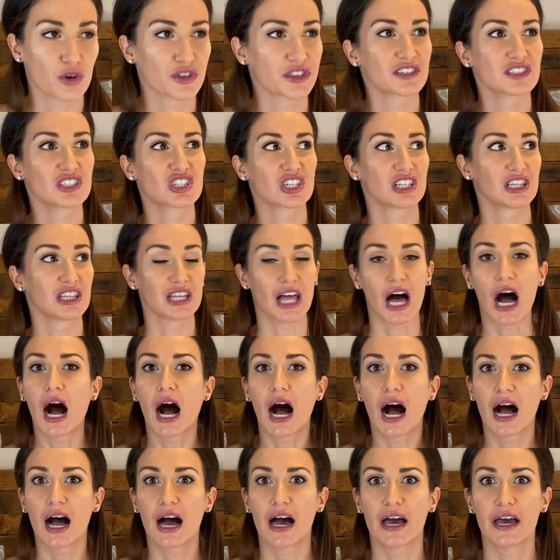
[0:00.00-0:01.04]
of
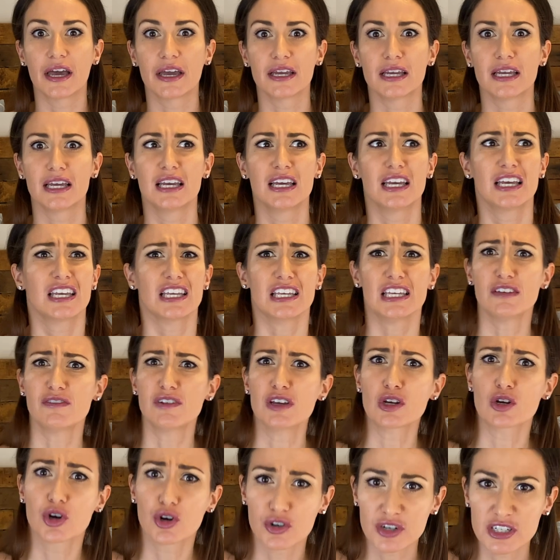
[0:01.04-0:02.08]
July,
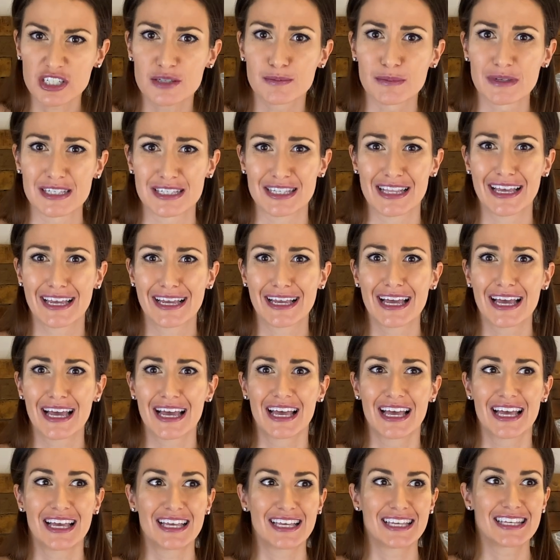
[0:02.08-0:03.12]
even Christmas, like
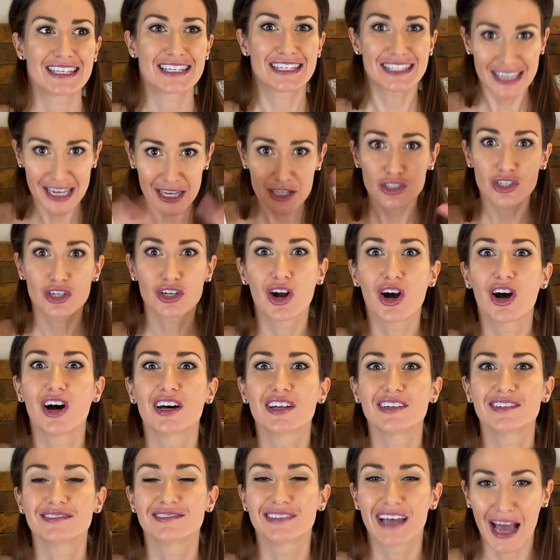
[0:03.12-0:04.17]
SantaCon
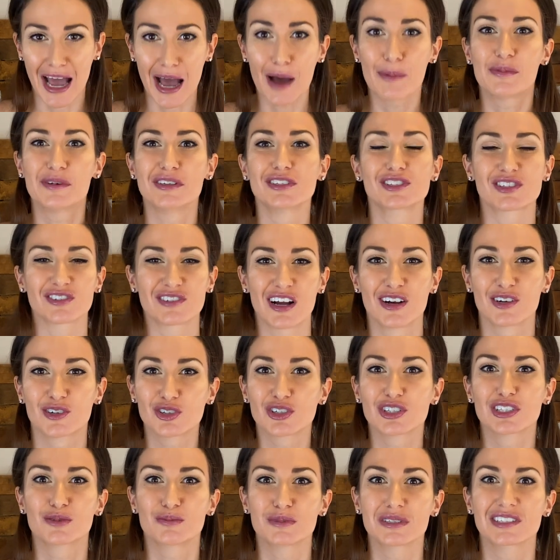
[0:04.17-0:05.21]
happens around
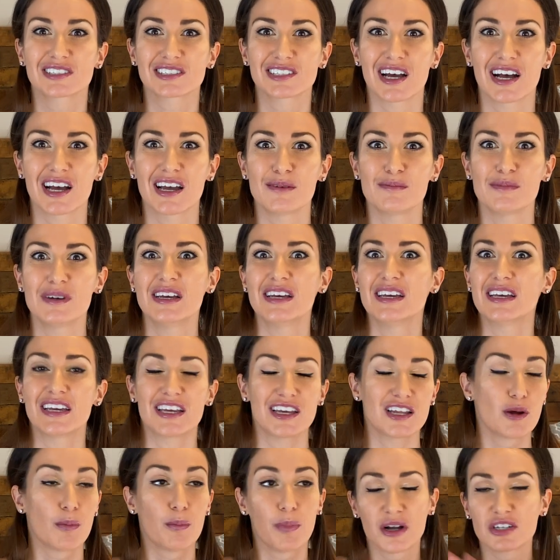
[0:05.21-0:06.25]
Christmas time in
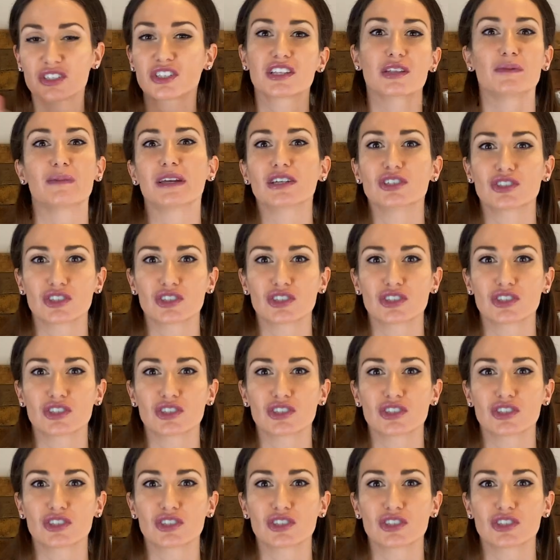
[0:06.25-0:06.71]
a bunch of the major